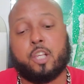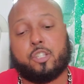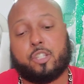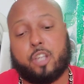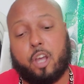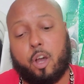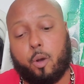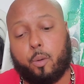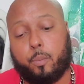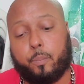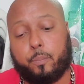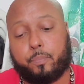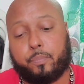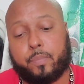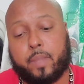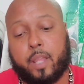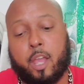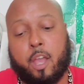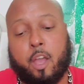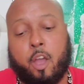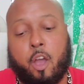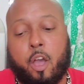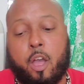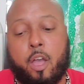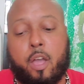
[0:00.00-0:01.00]
So
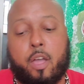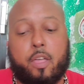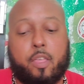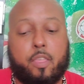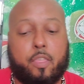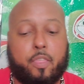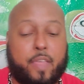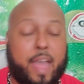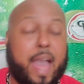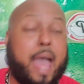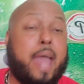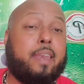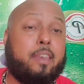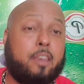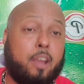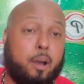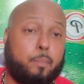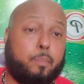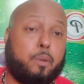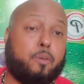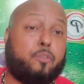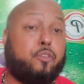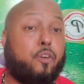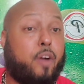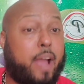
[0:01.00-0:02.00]
that
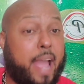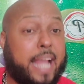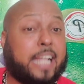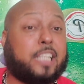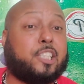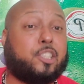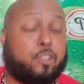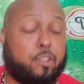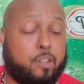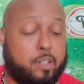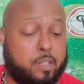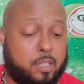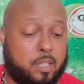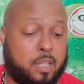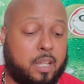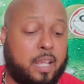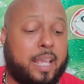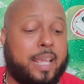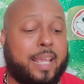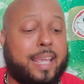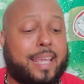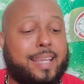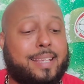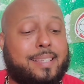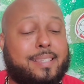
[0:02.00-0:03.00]
number for extras
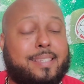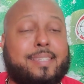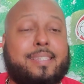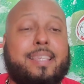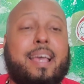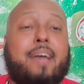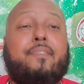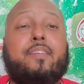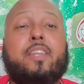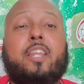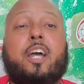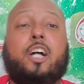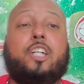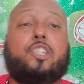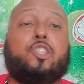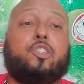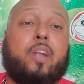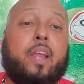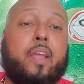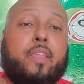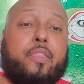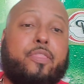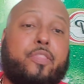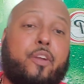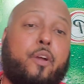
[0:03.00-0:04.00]
is
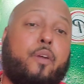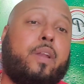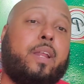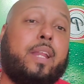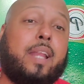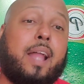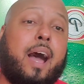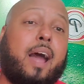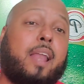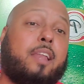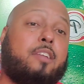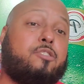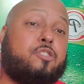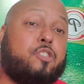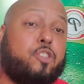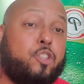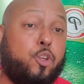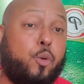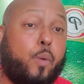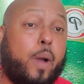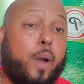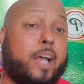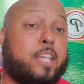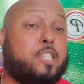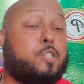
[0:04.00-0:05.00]

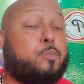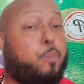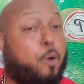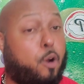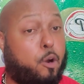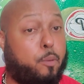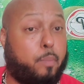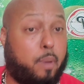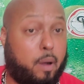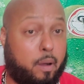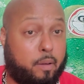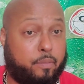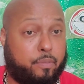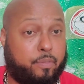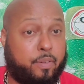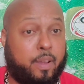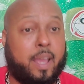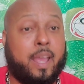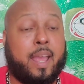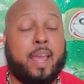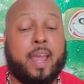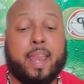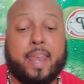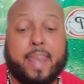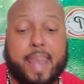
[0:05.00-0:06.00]
$730 US per month.
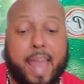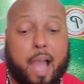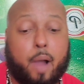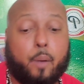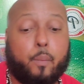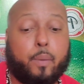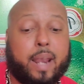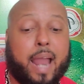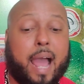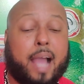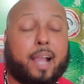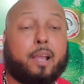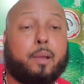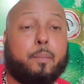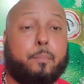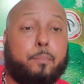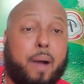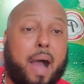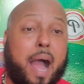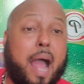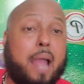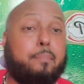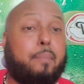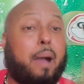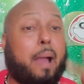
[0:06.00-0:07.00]
Now, when I
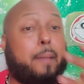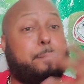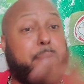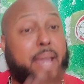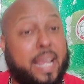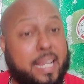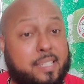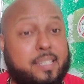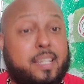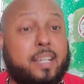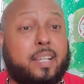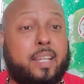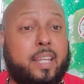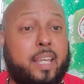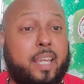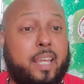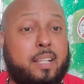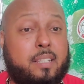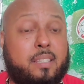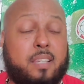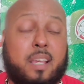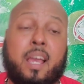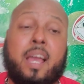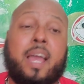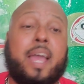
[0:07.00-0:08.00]
combine my basic
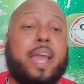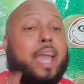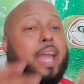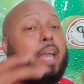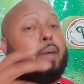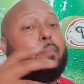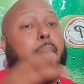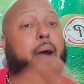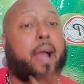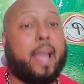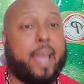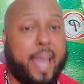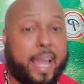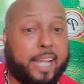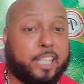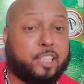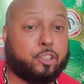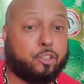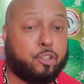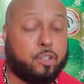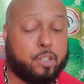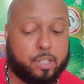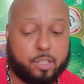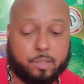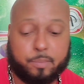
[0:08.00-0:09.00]
needs and my
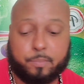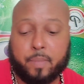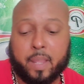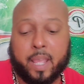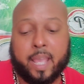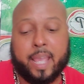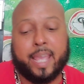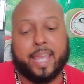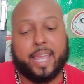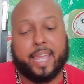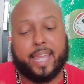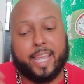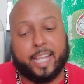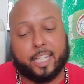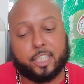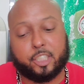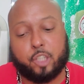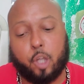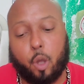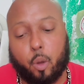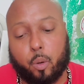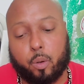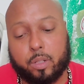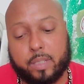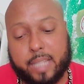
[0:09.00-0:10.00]
extras,
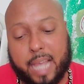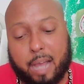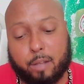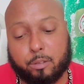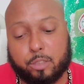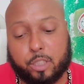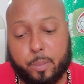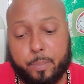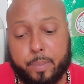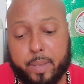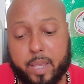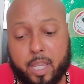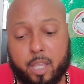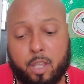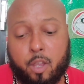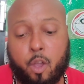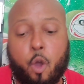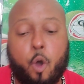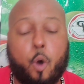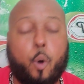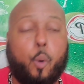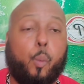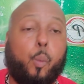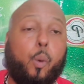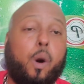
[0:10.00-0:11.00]
it totaled out to be
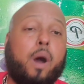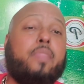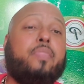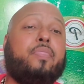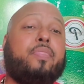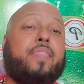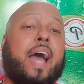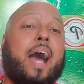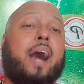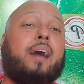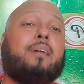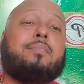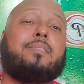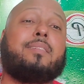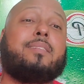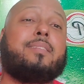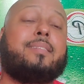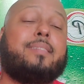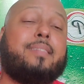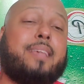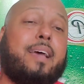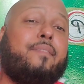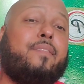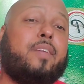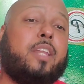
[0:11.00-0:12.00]

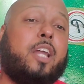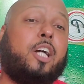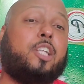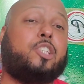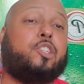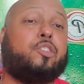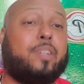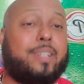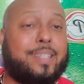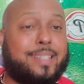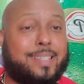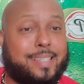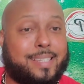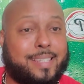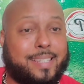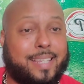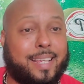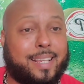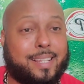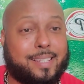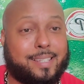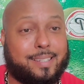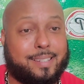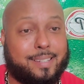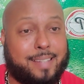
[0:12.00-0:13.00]

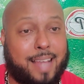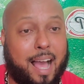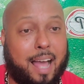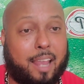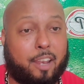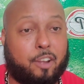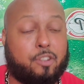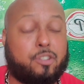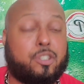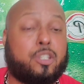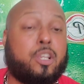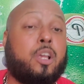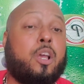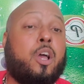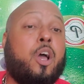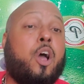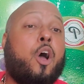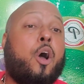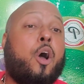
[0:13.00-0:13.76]
$1,706